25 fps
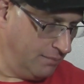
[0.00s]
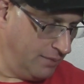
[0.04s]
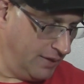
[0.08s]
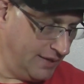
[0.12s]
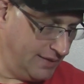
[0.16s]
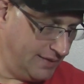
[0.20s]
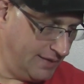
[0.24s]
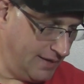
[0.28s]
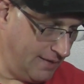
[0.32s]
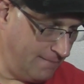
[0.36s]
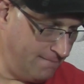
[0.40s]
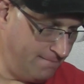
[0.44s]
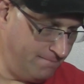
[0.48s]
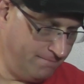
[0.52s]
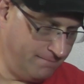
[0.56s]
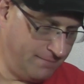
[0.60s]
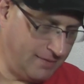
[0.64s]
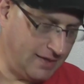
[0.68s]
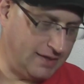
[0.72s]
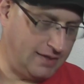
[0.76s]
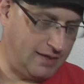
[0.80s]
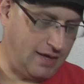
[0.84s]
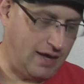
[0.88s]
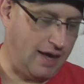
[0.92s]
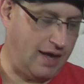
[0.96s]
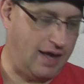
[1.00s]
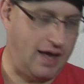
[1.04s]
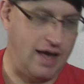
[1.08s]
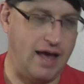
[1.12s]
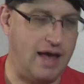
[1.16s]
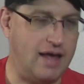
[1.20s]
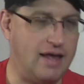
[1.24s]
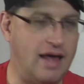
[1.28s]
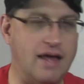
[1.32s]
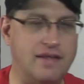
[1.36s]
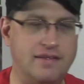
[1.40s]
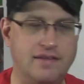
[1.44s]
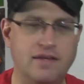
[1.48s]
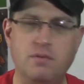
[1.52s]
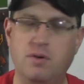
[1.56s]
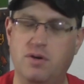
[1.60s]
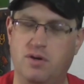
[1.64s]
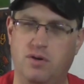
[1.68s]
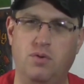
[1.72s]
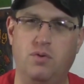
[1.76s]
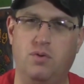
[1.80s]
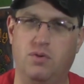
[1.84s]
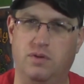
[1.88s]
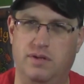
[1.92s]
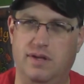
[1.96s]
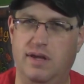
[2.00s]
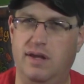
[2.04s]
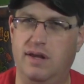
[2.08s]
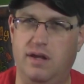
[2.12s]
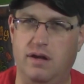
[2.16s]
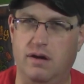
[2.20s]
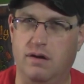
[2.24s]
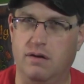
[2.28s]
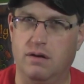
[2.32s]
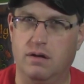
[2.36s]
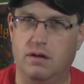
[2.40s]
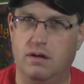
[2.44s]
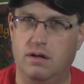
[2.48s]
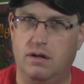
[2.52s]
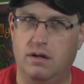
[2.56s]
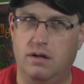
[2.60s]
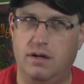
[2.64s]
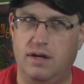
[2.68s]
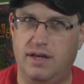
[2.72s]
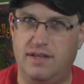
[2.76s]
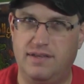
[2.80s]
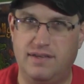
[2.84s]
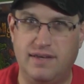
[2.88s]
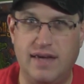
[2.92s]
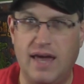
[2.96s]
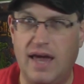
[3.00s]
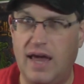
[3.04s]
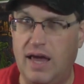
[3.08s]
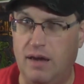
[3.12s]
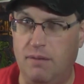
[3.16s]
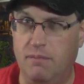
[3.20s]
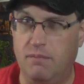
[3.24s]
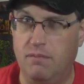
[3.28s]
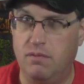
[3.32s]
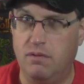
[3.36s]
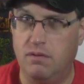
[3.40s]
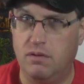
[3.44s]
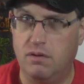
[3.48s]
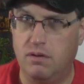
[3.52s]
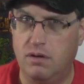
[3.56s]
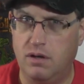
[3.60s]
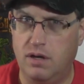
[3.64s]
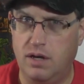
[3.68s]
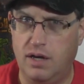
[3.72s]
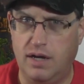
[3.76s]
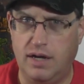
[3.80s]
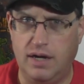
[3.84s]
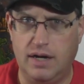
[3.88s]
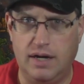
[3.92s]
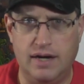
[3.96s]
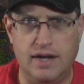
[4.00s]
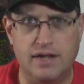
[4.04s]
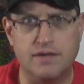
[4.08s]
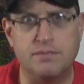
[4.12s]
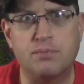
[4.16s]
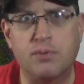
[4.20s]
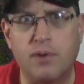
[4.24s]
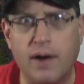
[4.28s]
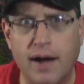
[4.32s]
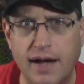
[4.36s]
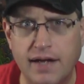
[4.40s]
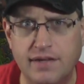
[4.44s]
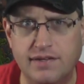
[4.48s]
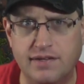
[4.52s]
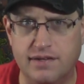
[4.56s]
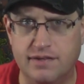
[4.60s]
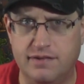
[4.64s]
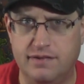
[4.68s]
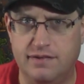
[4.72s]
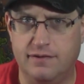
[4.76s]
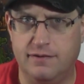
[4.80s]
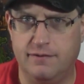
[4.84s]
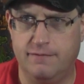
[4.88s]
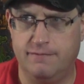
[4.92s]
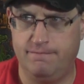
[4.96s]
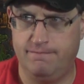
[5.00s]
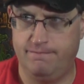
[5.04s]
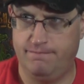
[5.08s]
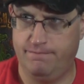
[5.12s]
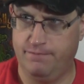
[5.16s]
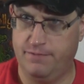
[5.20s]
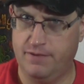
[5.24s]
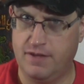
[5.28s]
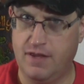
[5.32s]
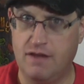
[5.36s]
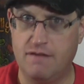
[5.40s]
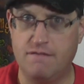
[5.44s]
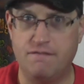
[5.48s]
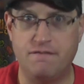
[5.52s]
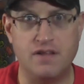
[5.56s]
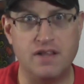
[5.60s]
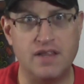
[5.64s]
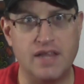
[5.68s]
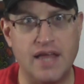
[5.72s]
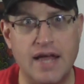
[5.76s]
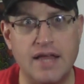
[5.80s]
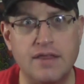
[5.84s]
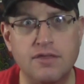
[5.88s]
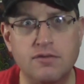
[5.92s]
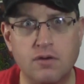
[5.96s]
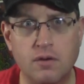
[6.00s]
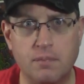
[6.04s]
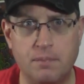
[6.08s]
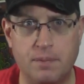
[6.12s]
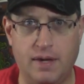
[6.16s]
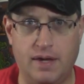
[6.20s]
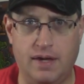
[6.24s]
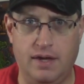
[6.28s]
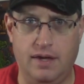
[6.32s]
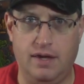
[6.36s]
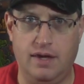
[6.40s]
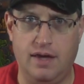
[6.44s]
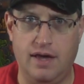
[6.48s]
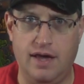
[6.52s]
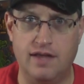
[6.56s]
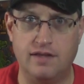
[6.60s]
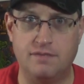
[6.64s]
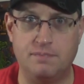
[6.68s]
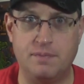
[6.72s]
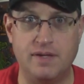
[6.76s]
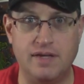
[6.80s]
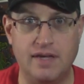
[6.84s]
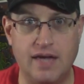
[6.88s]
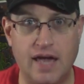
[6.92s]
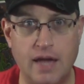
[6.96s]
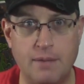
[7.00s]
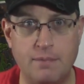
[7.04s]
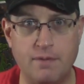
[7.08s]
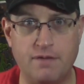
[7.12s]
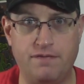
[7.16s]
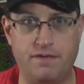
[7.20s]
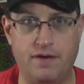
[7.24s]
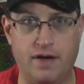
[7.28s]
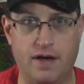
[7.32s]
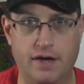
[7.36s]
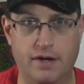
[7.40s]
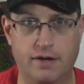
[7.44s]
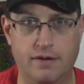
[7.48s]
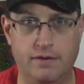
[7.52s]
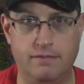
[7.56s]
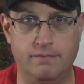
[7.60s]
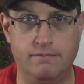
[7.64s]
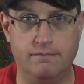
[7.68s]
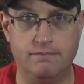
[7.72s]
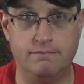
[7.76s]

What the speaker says: But I see what Google did here. It's a game, and it has prizes. Philanthropy has been gamified.